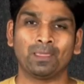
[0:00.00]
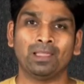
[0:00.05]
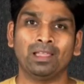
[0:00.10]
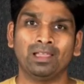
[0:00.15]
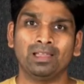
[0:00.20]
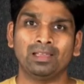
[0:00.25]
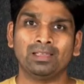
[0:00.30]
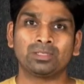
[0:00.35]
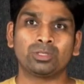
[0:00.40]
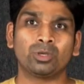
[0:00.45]

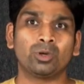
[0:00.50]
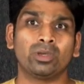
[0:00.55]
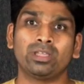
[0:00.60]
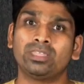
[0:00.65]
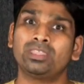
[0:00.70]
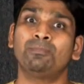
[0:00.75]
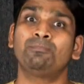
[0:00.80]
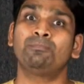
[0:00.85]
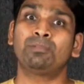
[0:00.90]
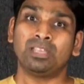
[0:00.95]
So in the
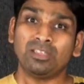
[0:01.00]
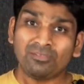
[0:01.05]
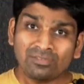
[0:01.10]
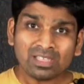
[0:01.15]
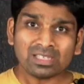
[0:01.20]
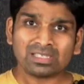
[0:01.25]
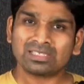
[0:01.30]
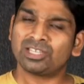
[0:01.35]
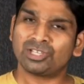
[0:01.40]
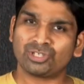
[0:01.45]
previous
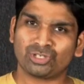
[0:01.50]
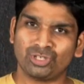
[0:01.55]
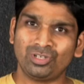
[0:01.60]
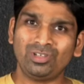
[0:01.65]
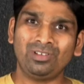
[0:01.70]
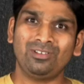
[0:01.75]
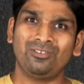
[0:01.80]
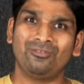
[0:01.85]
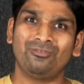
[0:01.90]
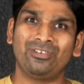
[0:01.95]
session,
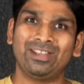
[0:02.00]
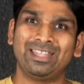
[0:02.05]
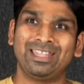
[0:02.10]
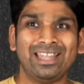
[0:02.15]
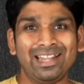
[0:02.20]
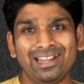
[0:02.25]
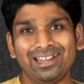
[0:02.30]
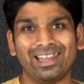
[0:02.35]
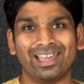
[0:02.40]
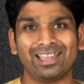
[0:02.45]
we did
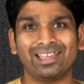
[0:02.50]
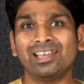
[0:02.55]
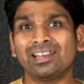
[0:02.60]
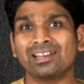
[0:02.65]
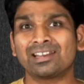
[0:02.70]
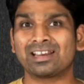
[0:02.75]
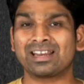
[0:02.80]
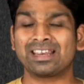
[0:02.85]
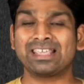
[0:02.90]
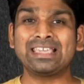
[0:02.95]
like a
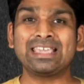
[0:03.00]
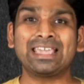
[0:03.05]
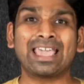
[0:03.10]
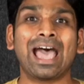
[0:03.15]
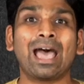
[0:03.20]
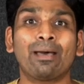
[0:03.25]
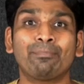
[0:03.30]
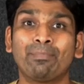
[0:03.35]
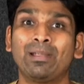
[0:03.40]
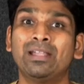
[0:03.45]
recap
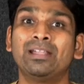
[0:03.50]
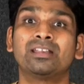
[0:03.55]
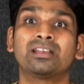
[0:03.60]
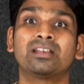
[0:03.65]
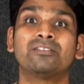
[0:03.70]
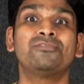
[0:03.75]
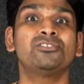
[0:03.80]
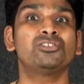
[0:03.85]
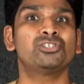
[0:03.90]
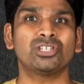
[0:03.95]
and
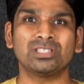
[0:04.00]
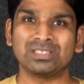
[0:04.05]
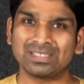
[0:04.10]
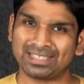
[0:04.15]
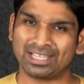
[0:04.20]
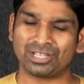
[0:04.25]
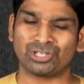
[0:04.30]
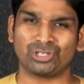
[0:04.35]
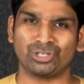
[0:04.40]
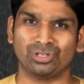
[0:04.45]
revision
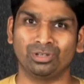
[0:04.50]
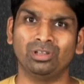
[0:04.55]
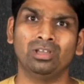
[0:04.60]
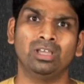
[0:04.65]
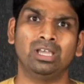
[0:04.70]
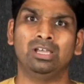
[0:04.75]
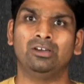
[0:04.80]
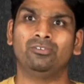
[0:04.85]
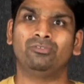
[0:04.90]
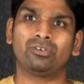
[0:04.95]
session
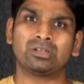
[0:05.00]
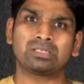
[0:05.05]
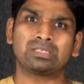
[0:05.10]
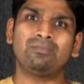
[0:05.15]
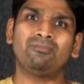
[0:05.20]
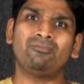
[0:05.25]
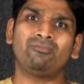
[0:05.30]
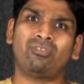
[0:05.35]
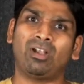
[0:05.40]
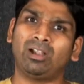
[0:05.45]
for some
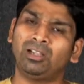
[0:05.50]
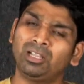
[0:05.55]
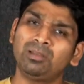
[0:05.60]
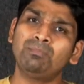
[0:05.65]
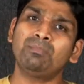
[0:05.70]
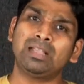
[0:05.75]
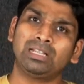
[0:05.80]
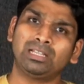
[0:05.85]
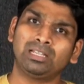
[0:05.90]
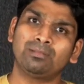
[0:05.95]

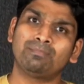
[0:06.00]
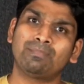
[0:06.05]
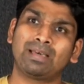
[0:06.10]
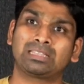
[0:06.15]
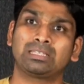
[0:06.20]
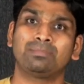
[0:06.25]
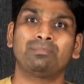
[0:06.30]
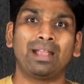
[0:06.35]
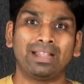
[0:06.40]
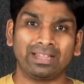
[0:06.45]
fundamental
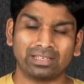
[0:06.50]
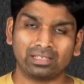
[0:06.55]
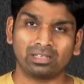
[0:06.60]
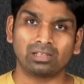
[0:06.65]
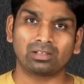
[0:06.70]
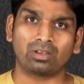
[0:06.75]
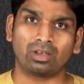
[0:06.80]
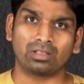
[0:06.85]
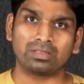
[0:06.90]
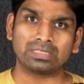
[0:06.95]
mathematical
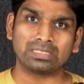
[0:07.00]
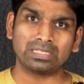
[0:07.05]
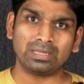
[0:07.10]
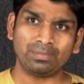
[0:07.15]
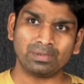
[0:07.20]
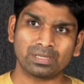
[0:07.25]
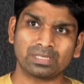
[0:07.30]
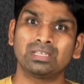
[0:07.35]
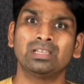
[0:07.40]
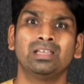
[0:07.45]
concepts
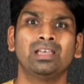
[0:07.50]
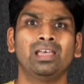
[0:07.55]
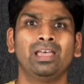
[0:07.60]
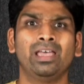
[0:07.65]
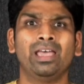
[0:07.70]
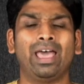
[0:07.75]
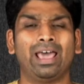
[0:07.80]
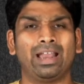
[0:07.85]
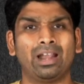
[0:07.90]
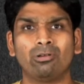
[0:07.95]

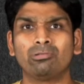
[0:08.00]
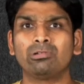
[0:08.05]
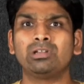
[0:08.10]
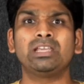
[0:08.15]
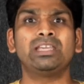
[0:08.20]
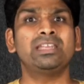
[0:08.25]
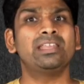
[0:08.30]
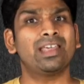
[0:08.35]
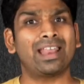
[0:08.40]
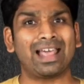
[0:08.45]
around
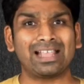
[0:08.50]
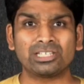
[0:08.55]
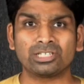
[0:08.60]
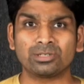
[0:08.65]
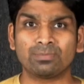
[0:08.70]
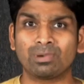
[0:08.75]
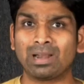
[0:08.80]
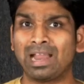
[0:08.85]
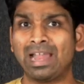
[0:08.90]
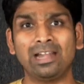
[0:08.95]
linear
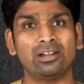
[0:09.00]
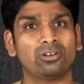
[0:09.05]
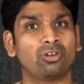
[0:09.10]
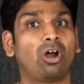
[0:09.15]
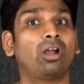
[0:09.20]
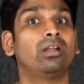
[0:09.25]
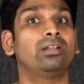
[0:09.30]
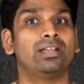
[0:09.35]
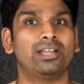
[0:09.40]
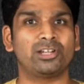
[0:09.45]
algebra and
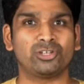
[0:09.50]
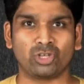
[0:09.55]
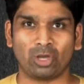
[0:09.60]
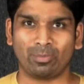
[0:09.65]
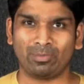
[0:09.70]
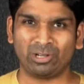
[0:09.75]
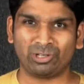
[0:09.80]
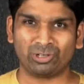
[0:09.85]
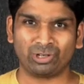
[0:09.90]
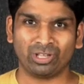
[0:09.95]
coordinate
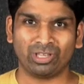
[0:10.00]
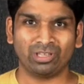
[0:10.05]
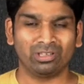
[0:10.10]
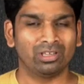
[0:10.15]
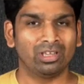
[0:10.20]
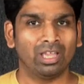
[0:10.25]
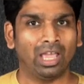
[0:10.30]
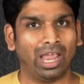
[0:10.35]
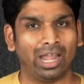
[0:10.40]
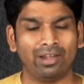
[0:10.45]
geometry.
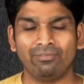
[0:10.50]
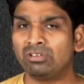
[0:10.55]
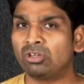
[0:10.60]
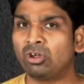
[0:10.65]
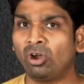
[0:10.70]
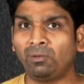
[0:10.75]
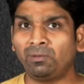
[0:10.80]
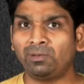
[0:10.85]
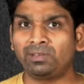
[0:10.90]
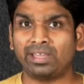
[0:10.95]
And we
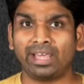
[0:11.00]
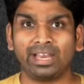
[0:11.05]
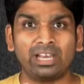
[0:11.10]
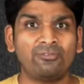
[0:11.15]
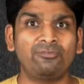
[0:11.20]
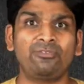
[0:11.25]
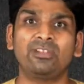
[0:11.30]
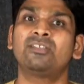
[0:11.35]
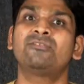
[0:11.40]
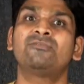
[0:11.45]
got terrific
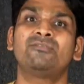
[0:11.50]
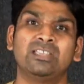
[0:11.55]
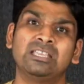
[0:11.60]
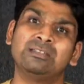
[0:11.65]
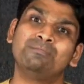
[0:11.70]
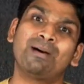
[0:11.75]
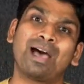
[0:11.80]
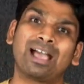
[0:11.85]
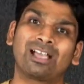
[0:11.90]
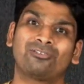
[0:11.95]

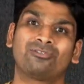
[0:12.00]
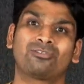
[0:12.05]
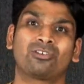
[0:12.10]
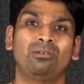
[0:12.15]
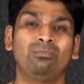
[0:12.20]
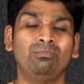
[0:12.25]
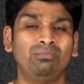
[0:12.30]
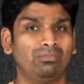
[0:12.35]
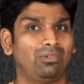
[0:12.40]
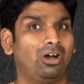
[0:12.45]
feedback from
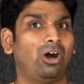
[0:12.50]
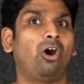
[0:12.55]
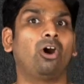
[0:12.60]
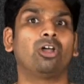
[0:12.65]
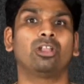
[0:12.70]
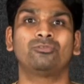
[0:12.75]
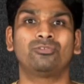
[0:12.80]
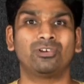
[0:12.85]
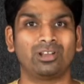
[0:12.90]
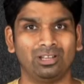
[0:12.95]
all of
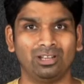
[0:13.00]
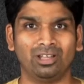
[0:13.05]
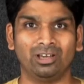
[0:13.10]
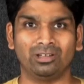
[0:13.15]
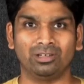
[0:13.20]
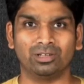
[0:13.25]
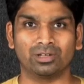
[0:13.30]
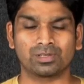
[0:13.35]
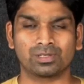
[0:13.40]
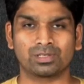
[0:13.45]
our
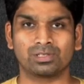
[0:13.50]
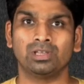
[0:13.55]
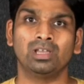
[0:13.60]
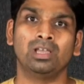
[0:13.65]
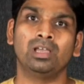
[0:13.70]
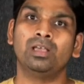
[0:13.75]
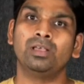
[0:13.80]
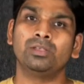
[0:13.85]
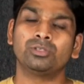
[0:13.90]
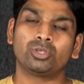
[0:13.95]
learners.
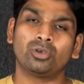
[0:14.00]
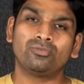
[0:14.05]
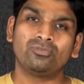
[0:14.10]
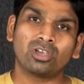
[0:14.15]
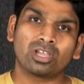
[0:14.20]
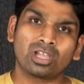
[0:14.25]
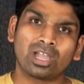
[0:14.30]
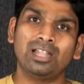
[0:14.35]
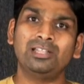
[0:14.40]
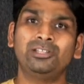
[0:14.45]
So we are
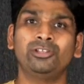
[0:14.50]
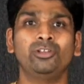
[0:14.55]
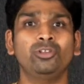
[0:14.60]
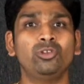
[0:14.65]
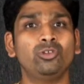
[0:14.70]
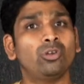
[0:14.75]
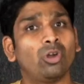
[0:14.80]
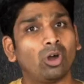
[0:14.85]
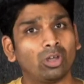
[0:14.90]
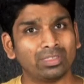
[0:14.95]
continuing
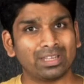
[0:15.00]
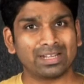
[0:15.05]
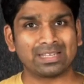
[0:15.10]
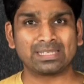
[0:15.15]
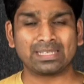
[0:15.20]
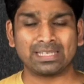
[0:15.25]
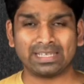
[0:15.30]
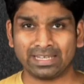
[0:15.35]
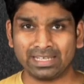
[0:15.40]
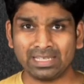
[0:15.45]
on that
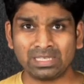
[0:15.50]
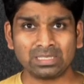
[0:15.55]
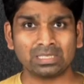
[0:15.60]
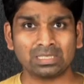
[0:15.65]
series.